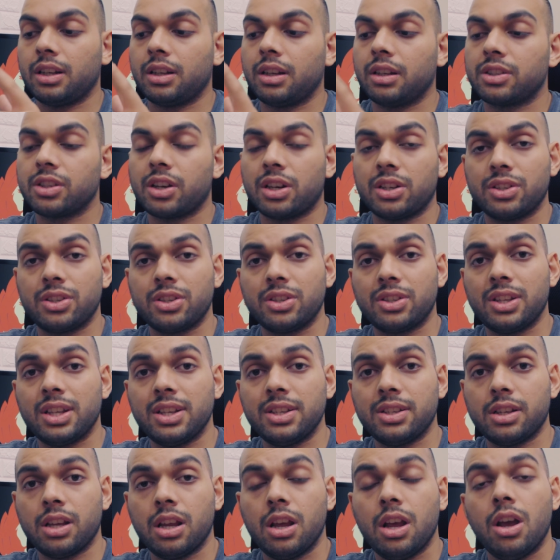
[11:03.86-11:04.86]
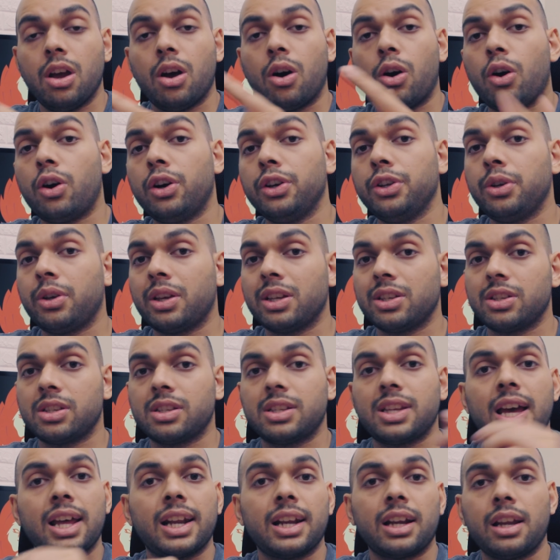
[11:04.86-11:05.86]
it charges this, or you can
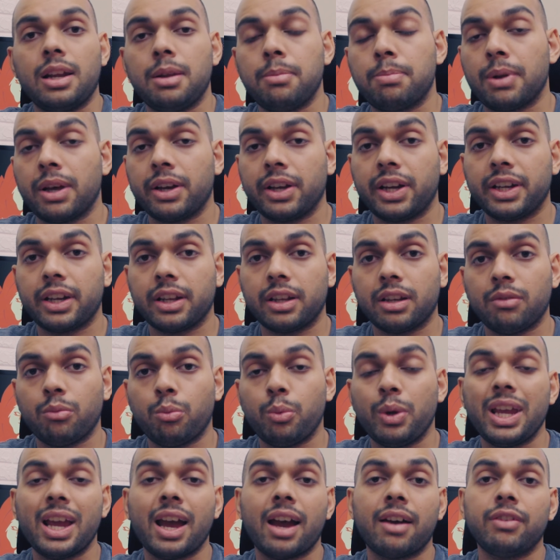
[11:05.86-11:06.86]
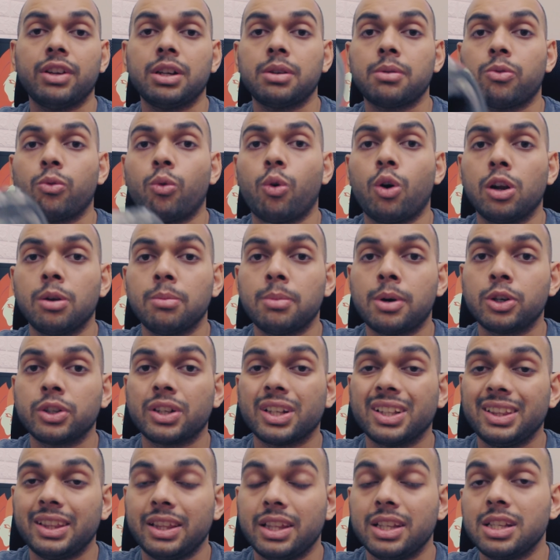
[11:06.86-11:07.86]
just directly plug it in. We haven't wall
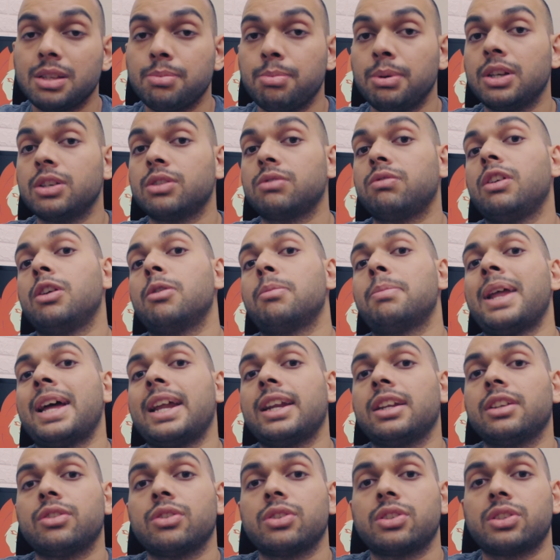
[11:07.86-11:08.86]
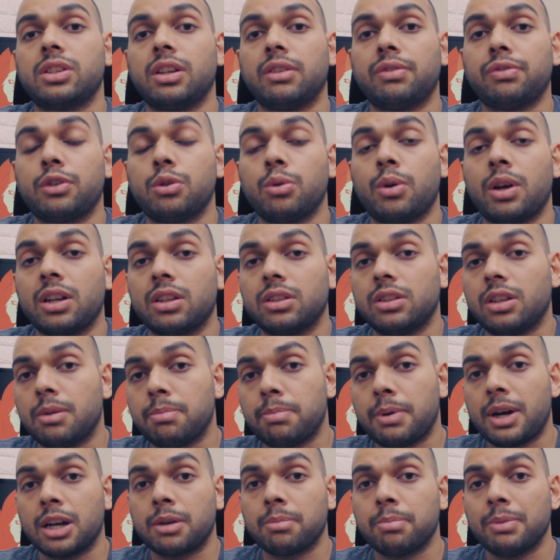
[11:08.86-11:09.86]
mounted this because we were planning to shift to another
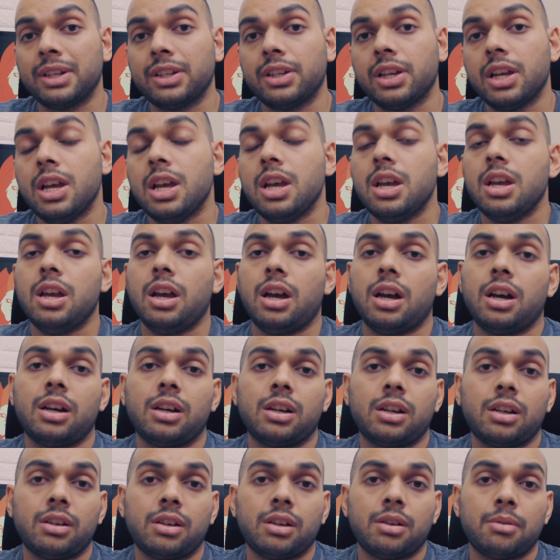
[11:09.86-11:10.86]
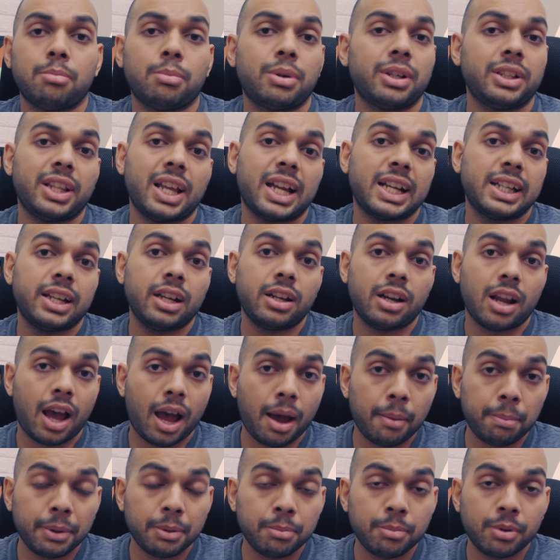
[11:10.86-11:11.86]
apartment, but that didn't
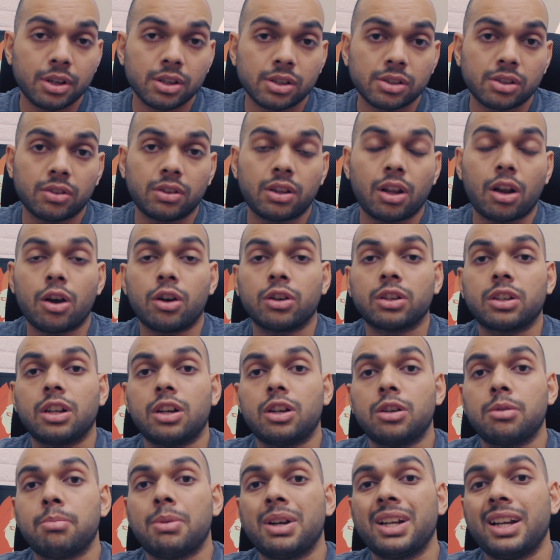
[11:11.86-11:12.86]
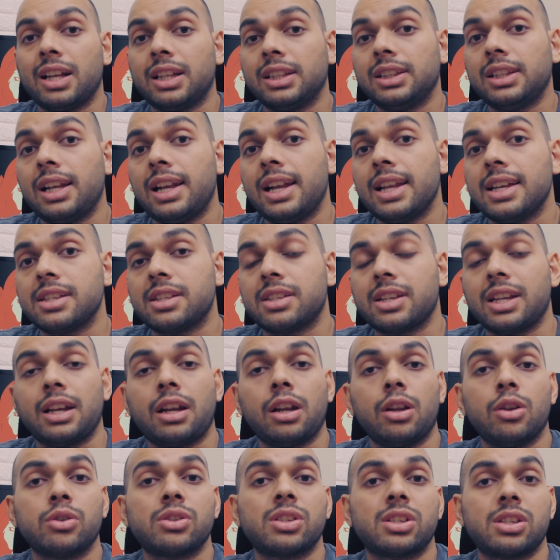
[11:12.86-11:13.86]
happen because of the lockdown. But nonetheless, it
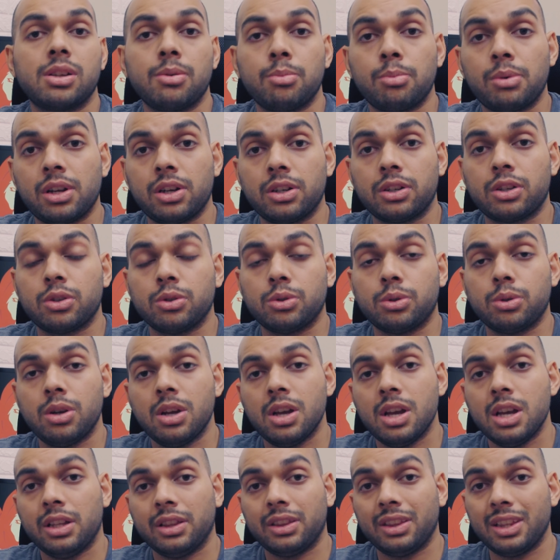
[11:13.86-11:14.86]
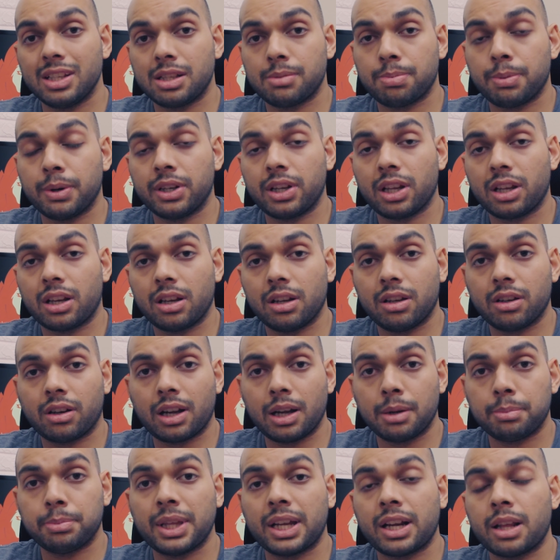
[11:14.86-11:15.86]
looks similar to this particular
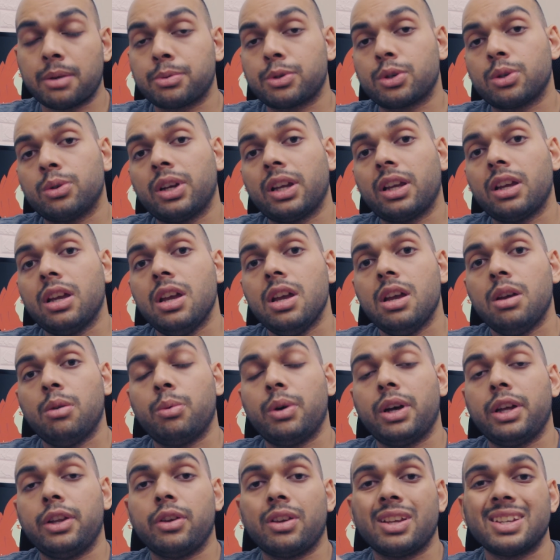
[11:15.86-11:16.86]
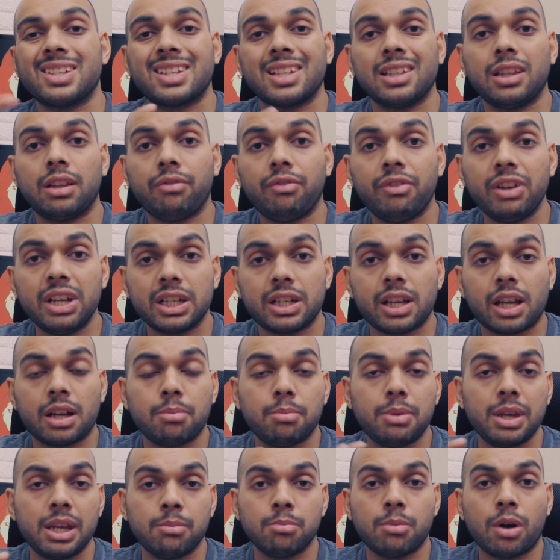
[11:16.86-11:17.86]
clip that I'm showing, where you can see the
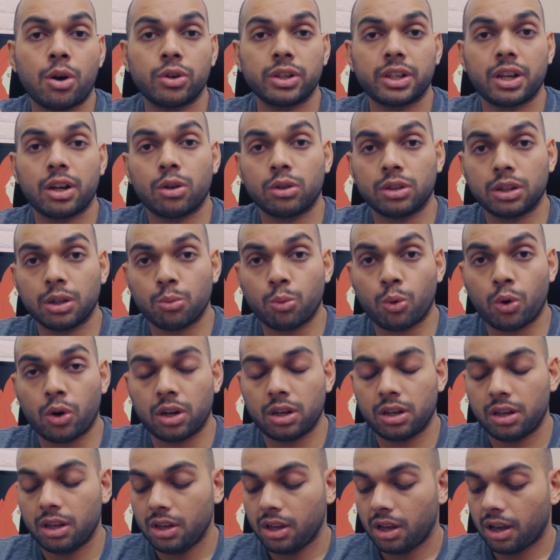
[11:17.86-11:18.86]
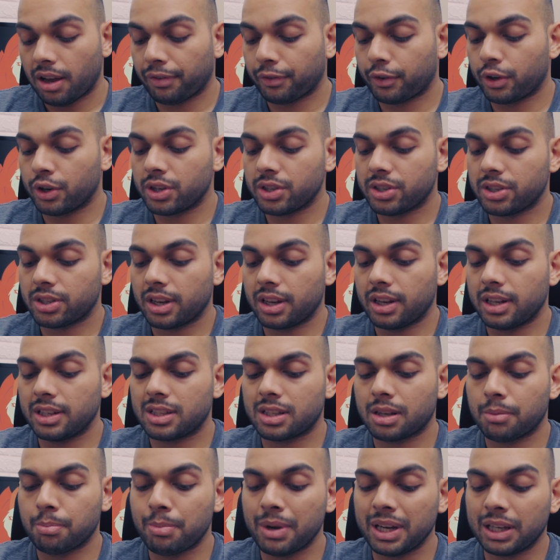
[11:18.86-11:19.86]
V10 being mounted on the wall. Of course,
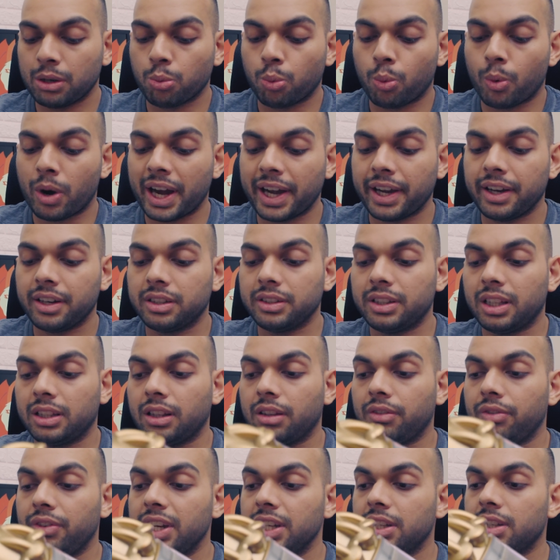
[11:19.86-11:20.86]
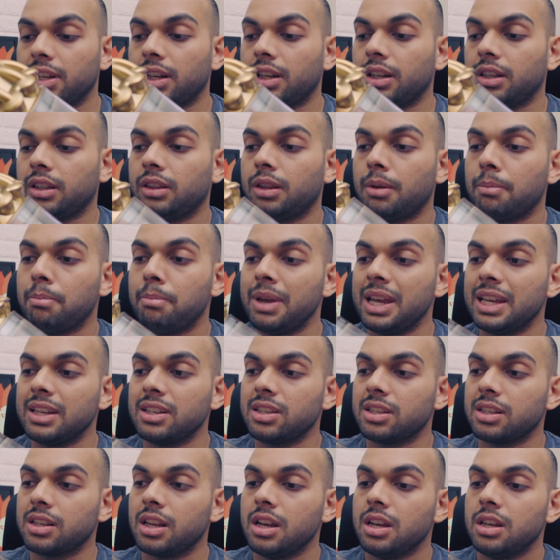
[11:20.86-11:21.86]
it's a bit wider than the V10 in the
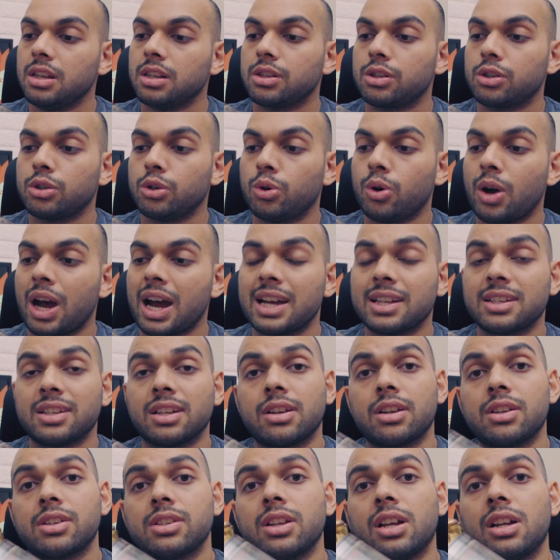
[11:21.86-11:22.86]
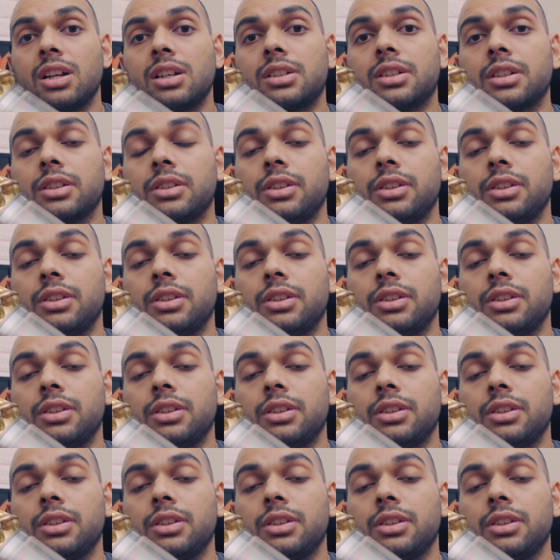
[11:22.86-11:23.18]
base, so as a result,